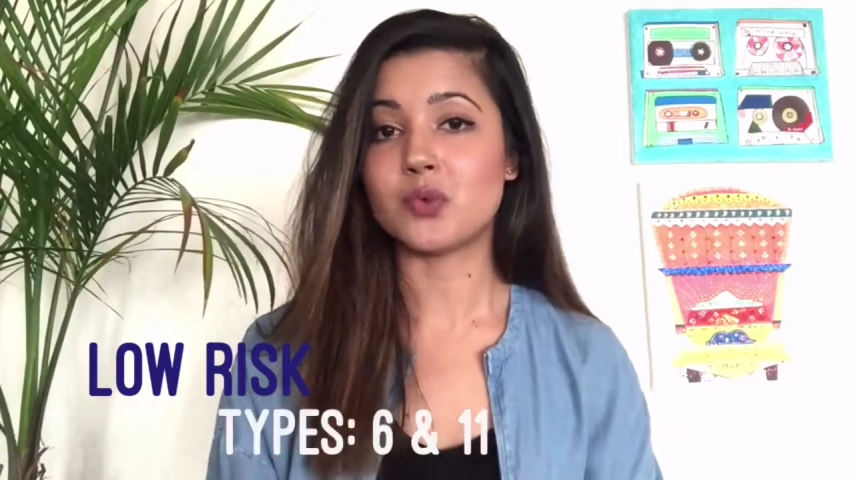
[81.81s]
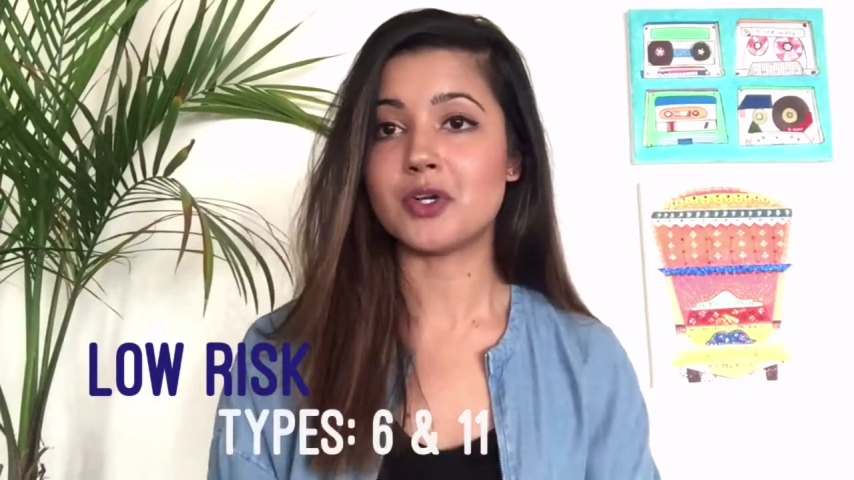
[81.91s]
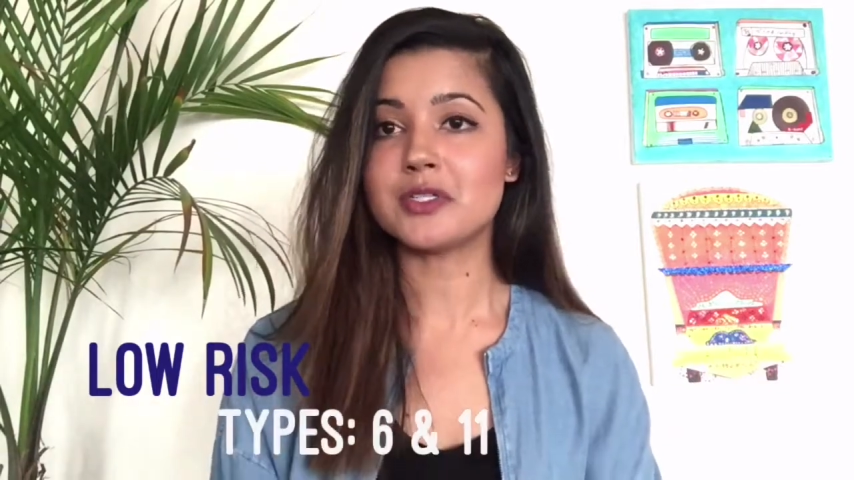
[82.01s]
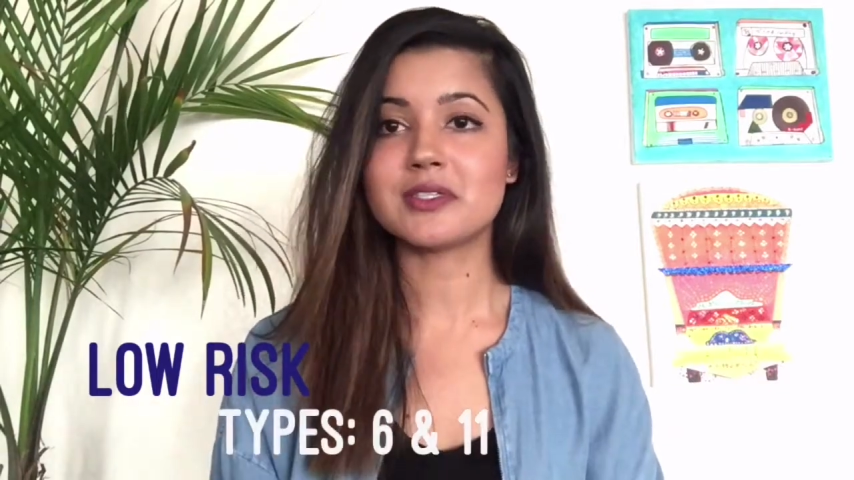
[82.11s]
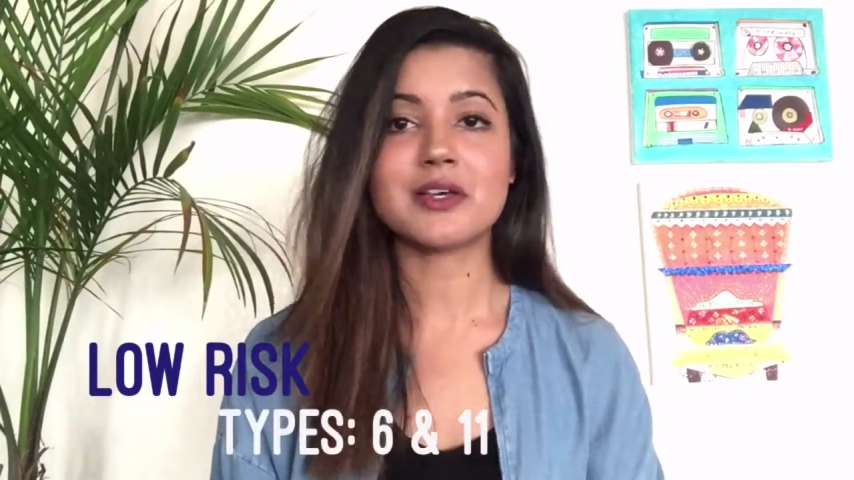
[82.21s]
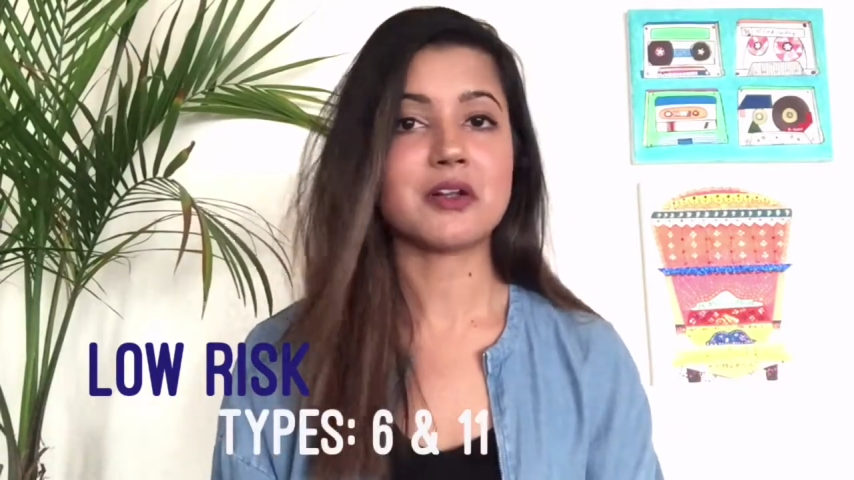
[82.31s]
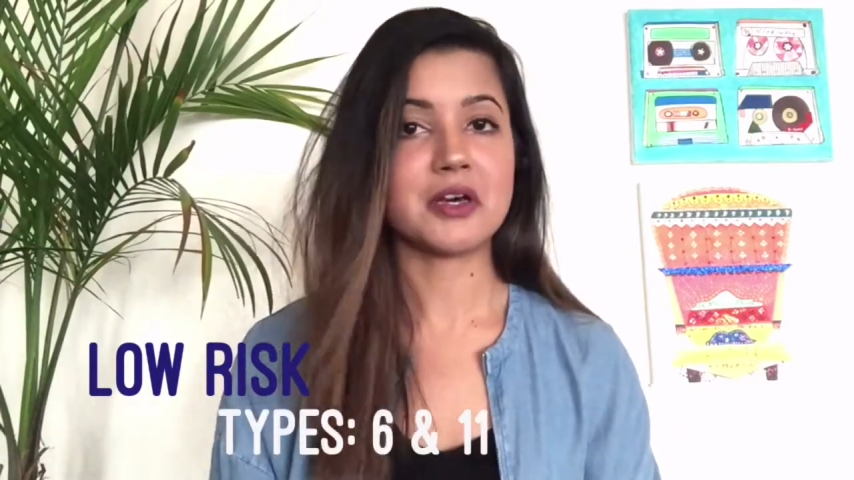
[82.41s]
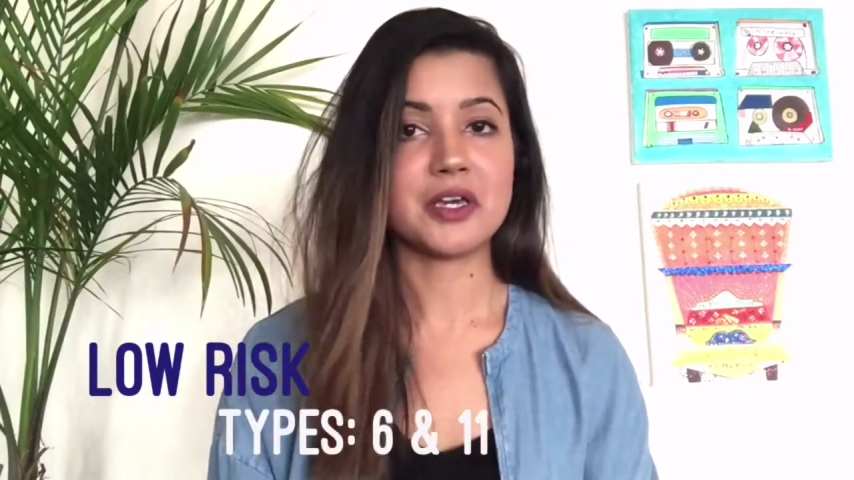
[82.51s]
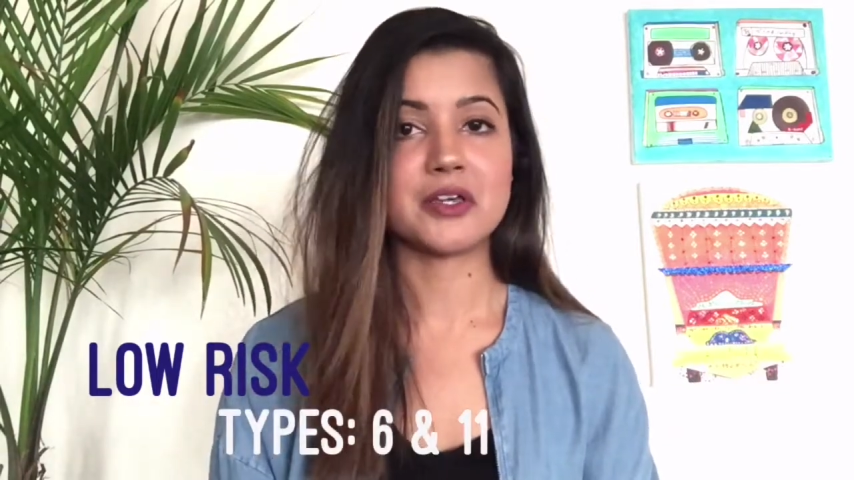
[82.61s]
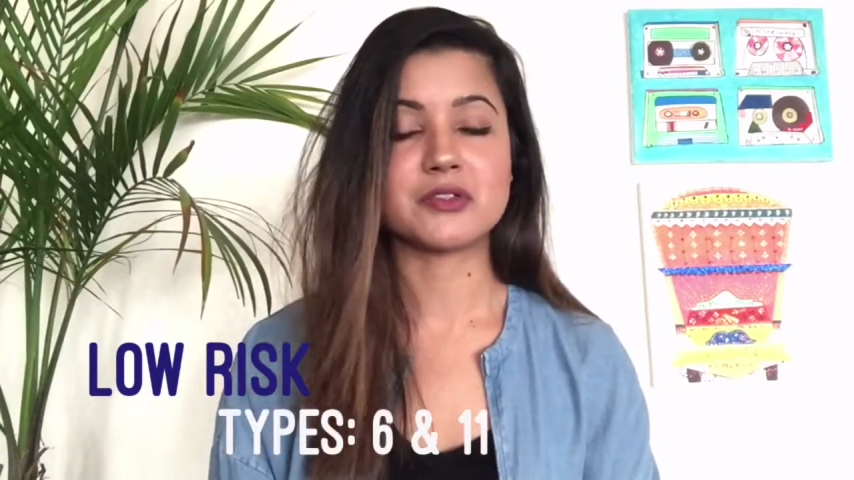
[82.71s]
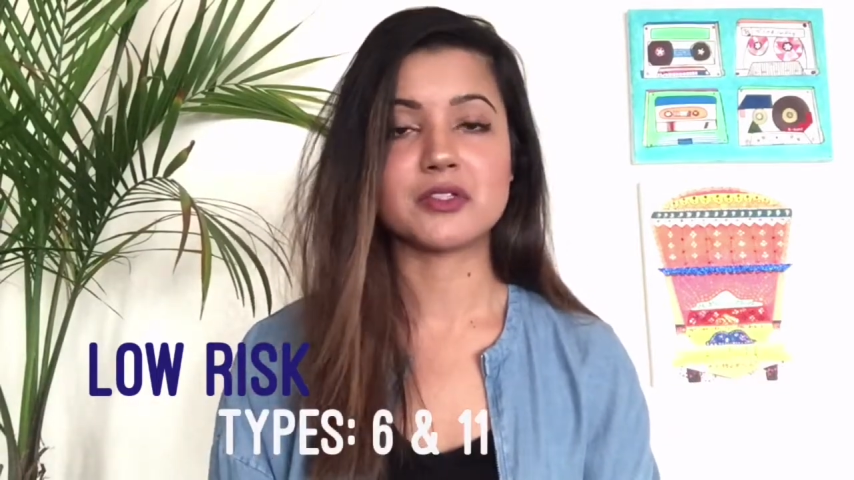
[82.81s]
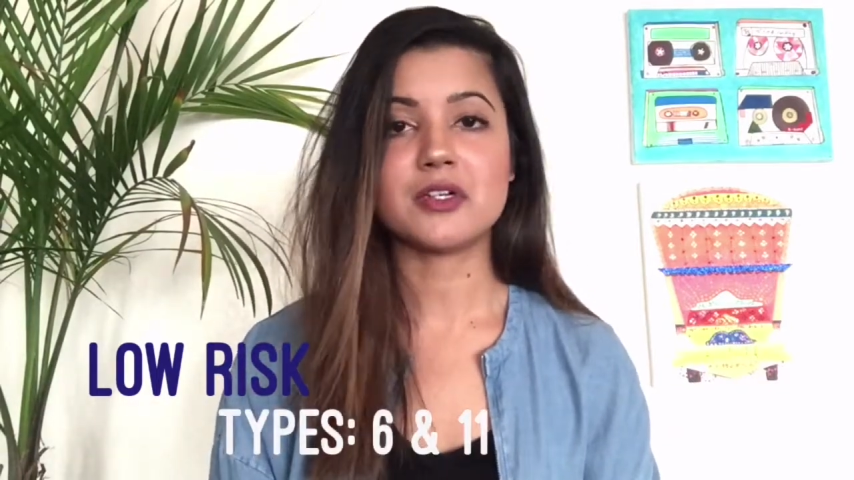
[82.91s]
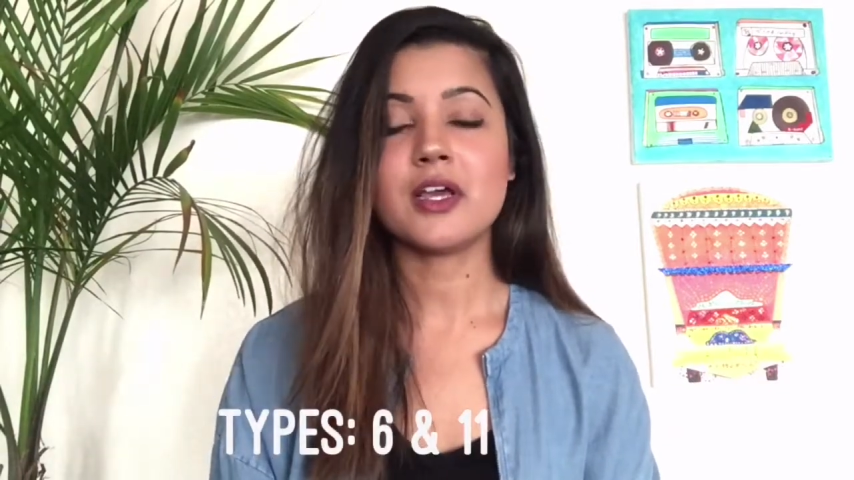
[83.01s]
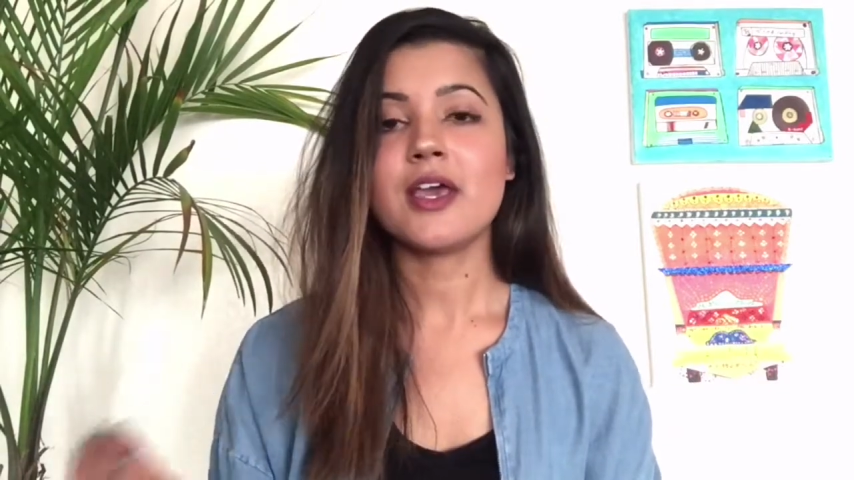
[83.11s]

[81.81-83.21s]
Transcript: warts and not cancer,